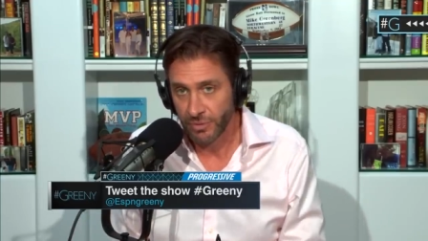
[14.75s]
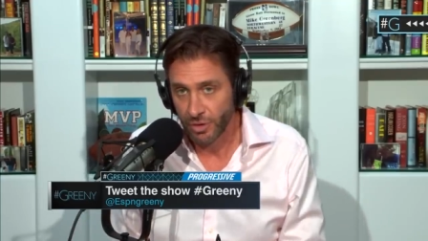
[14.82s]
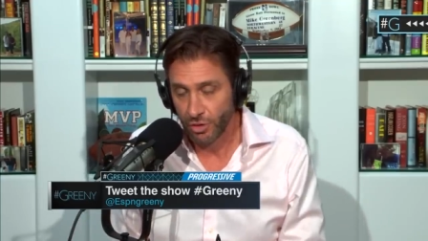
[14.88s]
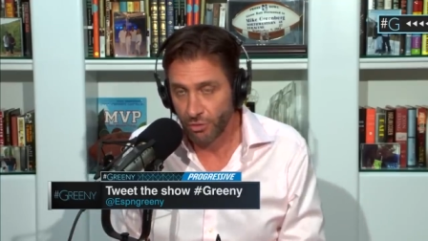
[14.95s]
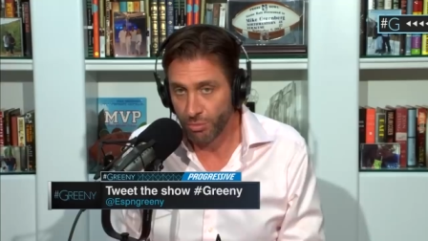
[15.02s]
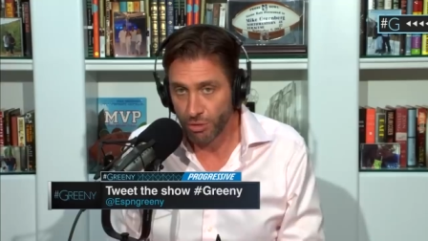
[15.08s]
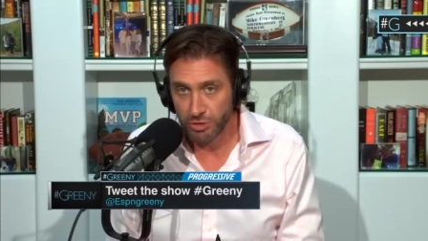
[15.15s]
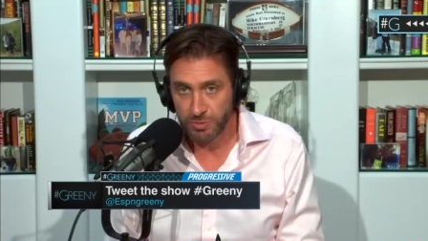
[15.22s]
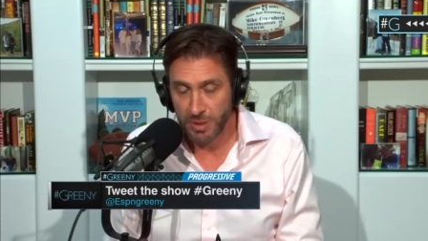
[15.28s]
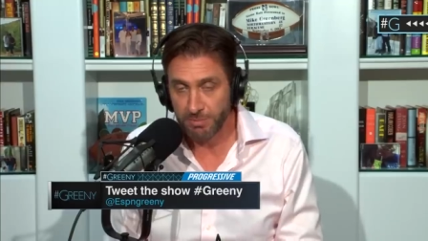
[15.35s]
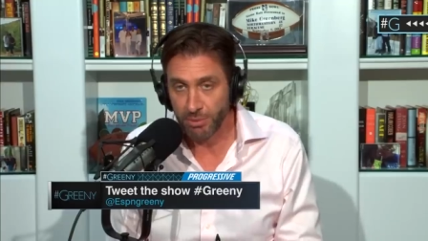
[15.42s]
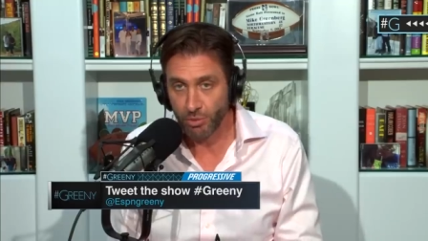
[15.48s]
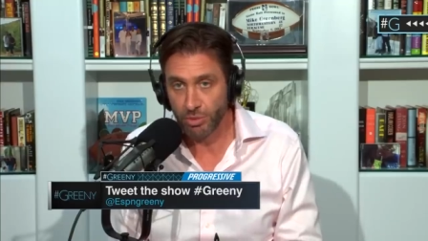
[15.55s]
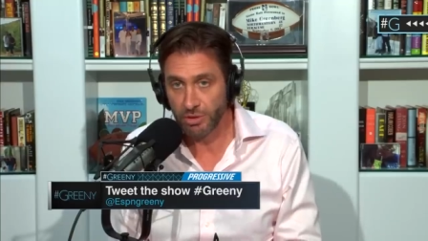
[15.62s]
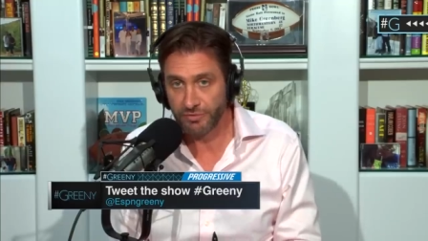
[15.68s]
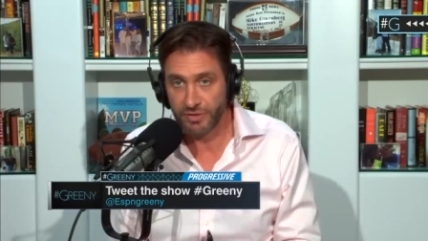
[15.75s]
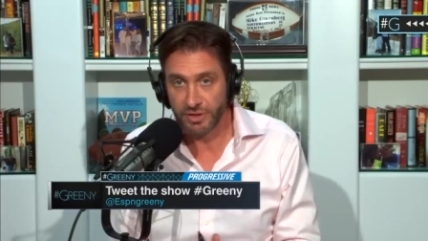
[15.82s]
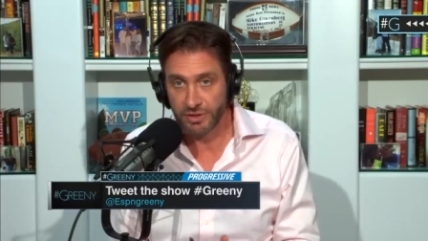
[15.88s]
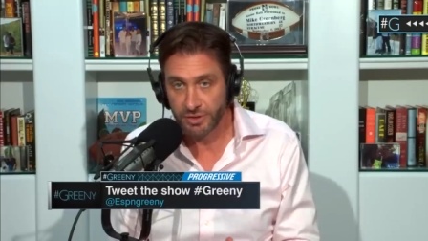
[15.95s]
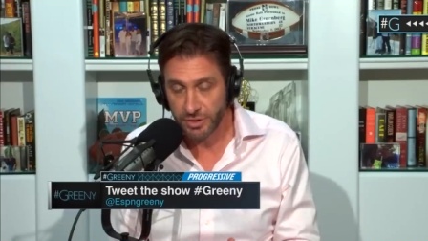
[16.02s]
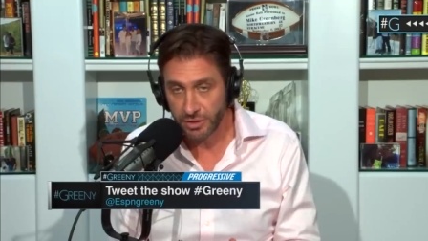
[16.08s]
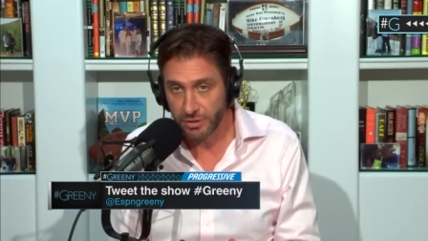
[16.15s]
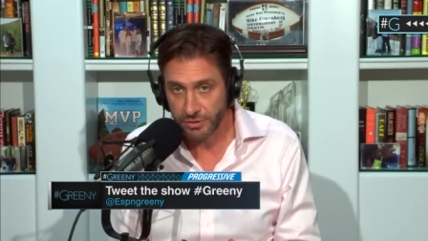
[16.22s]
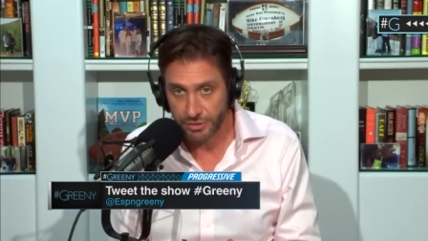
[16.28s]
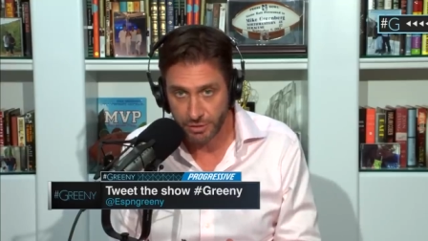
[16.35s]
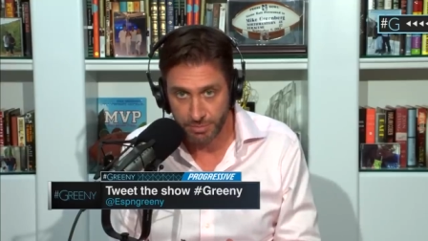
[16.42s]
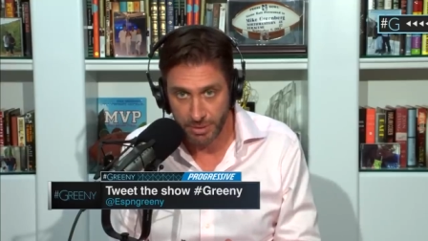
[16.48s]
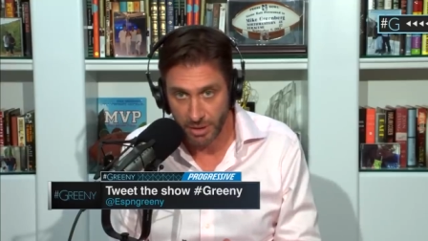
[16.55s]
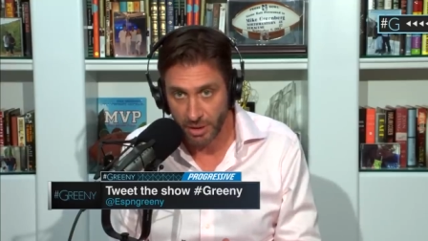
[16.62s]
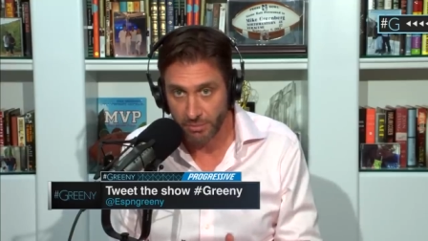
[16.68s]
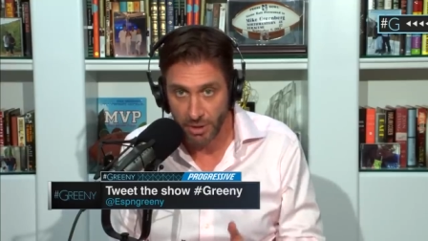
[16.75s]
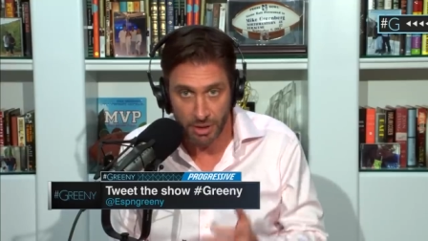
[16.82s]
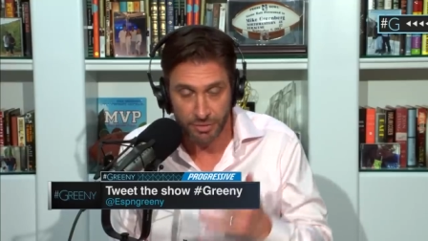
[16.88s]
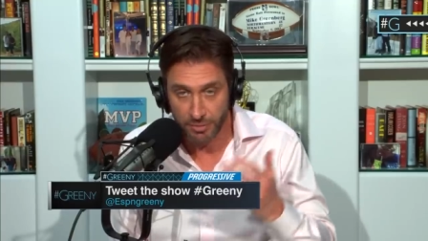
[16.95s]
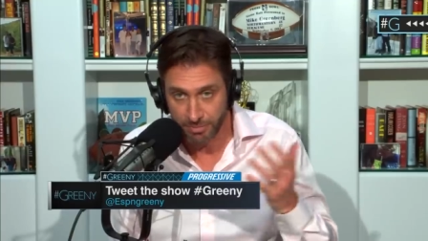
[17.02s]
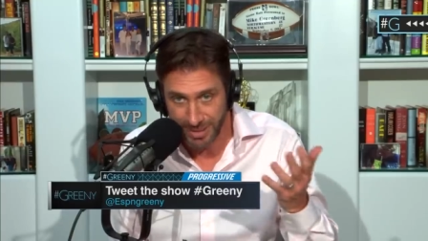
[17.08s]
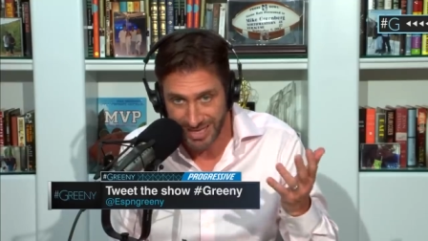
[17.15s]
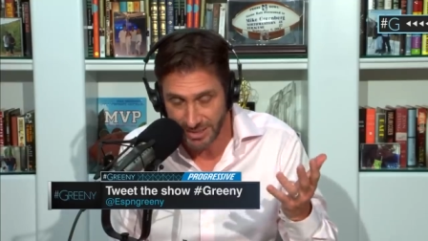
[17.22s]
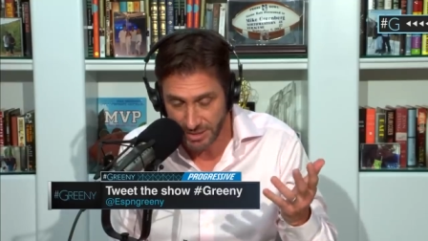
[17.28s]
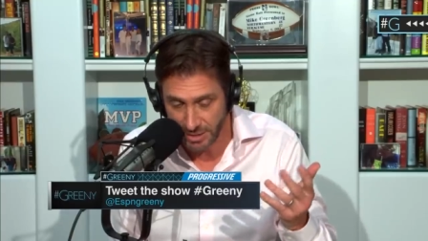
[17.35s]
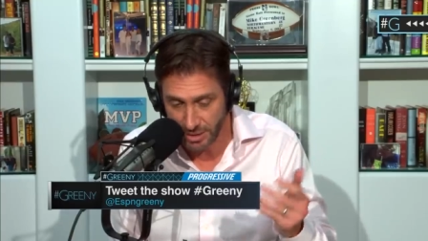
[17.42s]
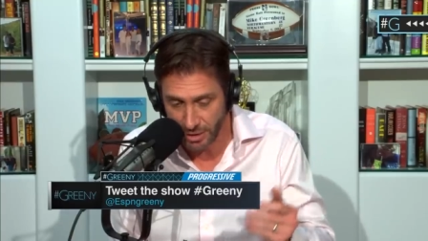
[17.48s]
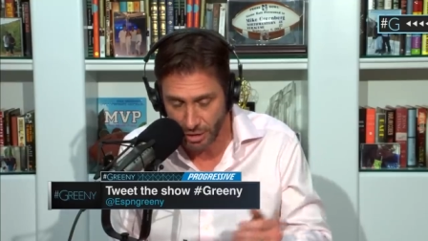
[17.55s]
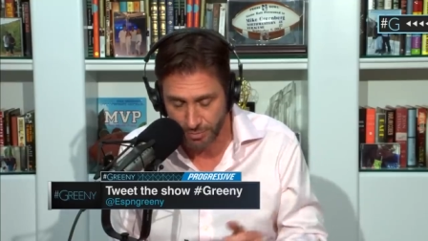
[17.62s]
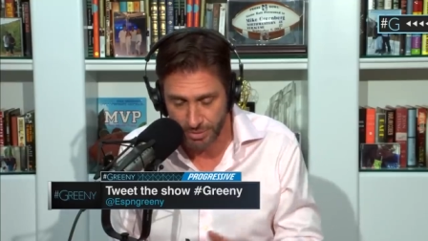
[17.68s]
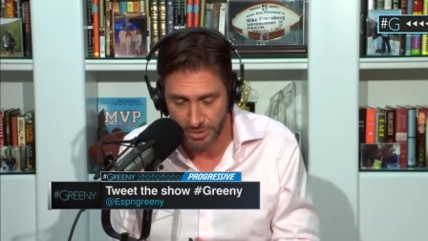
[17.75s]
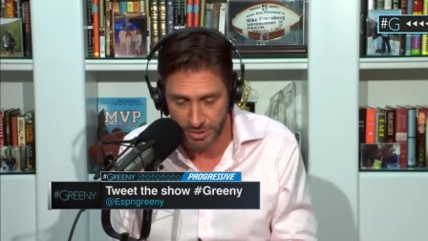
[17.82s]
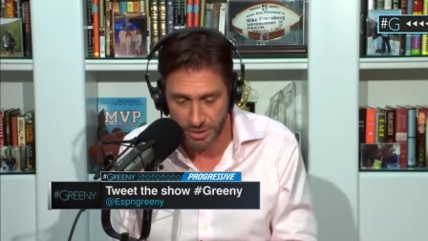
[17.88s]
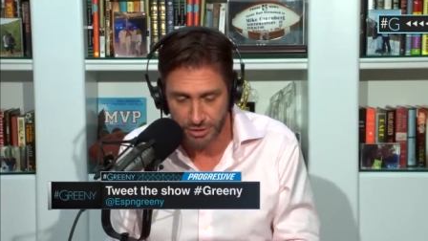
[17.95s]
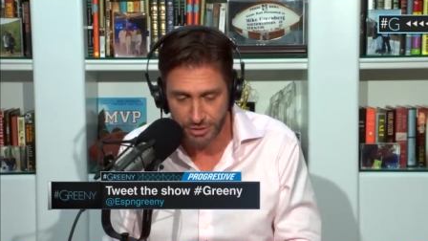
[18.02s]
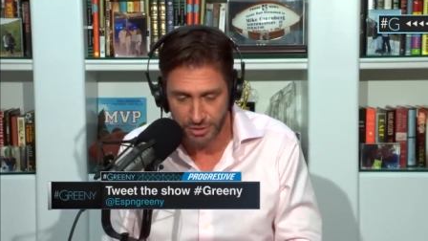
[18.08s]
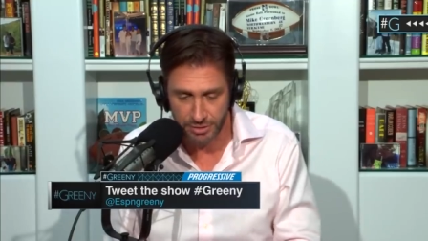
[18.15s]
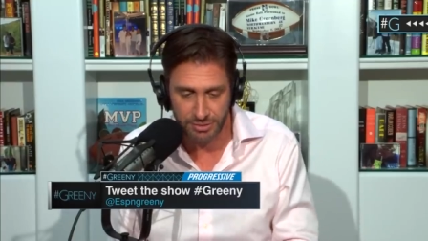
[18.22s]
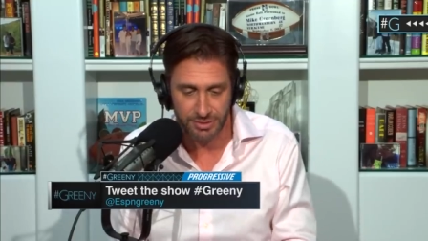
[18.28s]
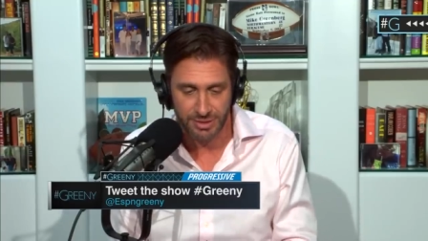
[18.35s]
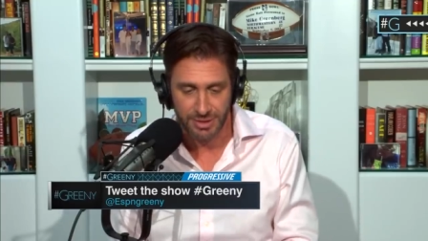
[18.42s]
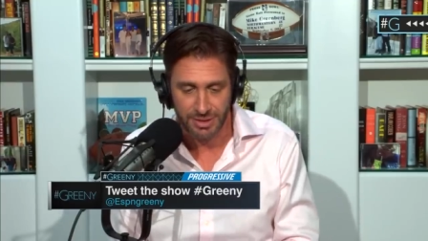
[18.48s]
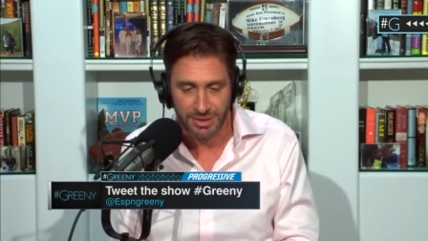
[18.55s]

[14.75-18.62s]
who most people would have considered to be among the best in their position